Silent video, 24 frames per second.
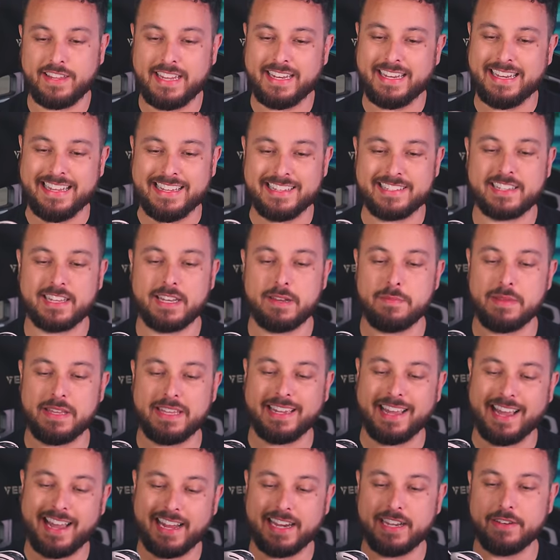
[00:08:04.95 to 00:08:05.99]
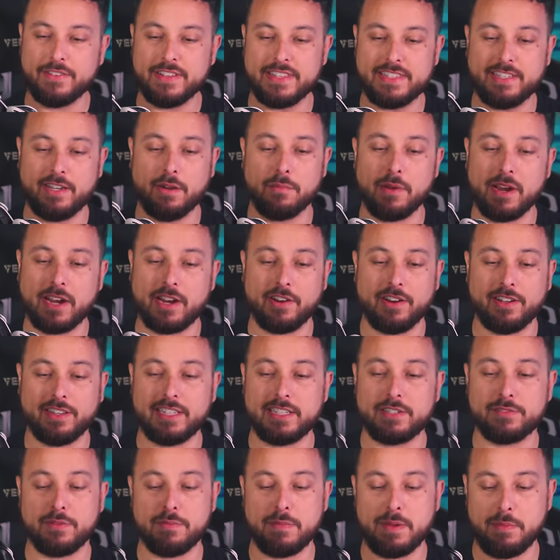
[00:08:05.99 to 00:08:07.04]
it is gonna be kind of a deal breaker, at
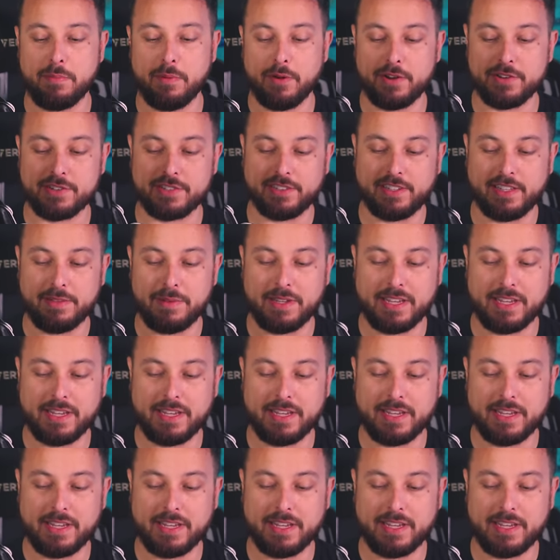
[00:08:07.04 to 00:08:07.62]
least for me personally,